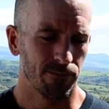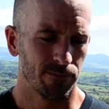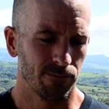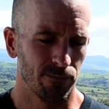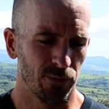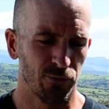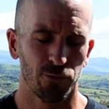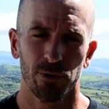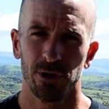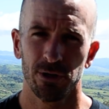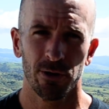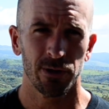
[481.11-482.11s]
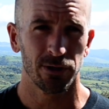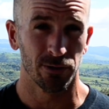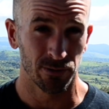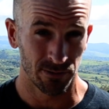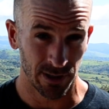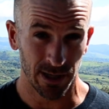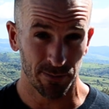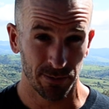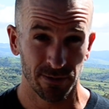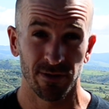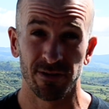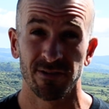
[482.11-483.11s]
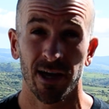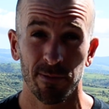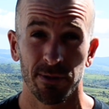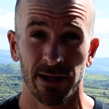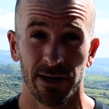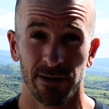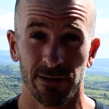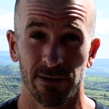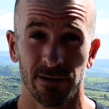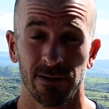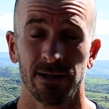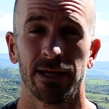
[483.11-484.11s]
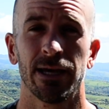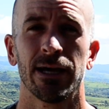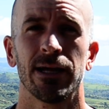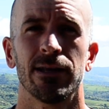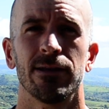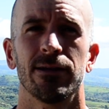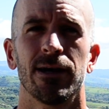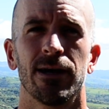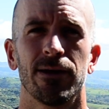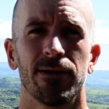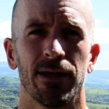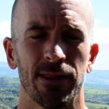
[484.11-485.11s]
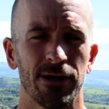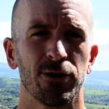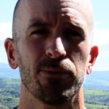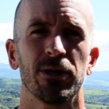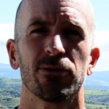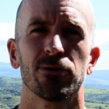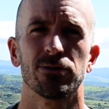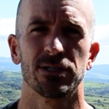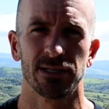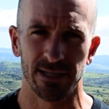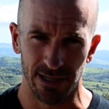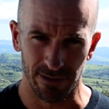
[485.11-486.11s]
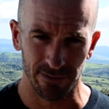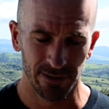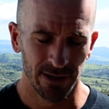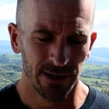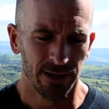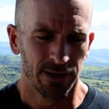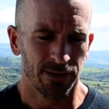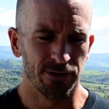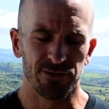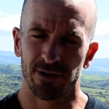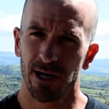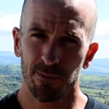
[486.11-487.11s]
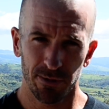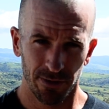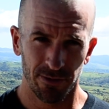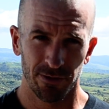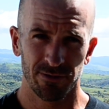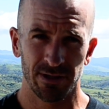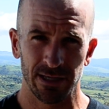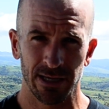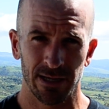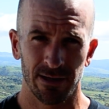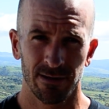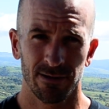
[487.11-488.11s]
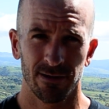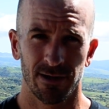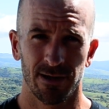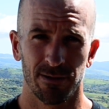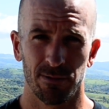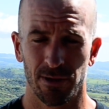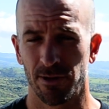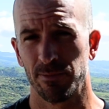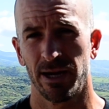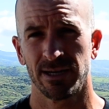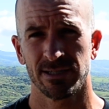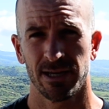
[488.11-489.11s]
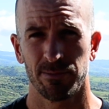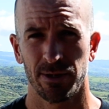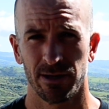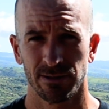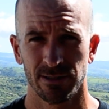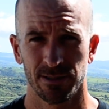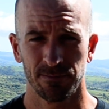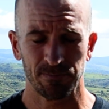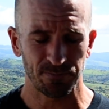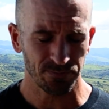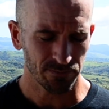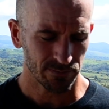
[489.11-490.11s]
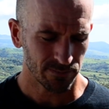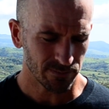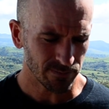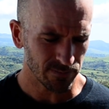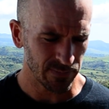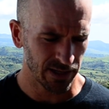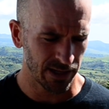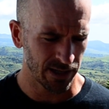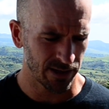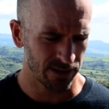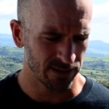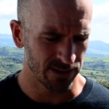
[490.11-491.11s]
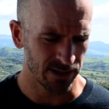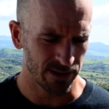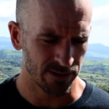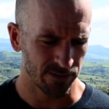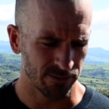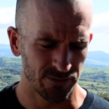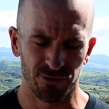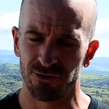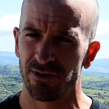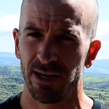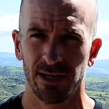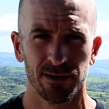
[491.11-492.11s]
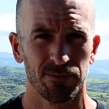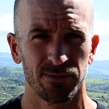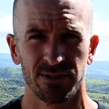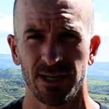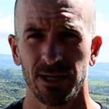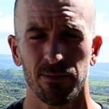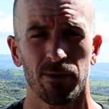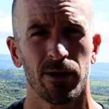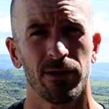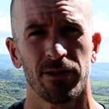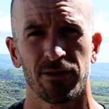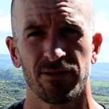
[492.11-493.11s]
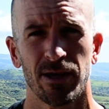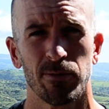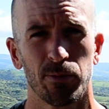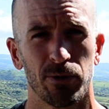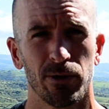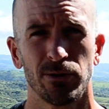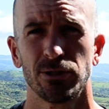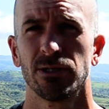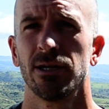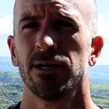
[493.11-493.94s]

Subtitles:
Before you know it, you'll get up to the top of that hill, and then you'll be cruising down. There's a couple of those again on the backside of Pendleton, and just take them all at the same approach.